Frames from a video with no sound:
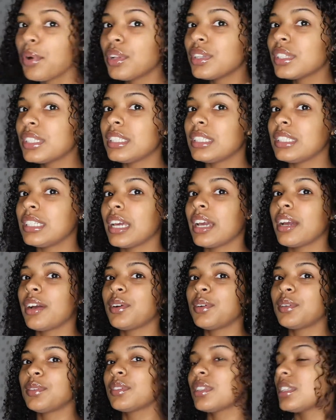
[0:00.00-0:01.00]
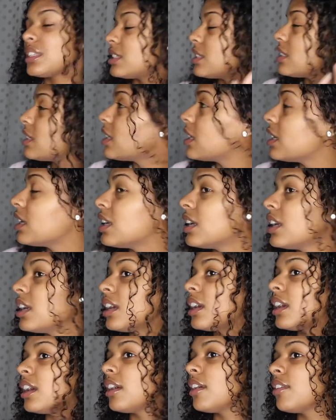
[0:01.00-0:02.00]
pull it down, let's see.
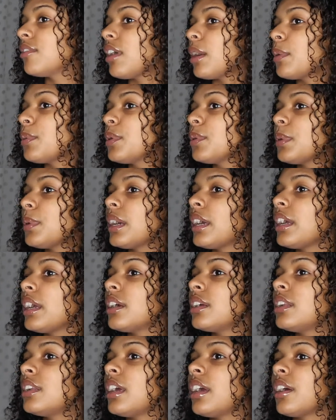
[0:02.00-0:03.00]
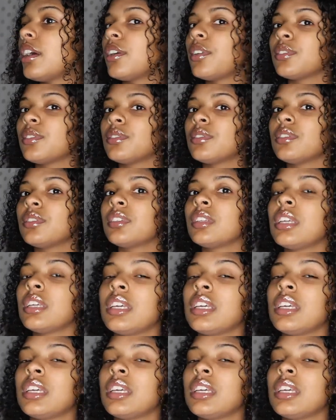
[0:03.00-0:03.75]
If I pull my hair down,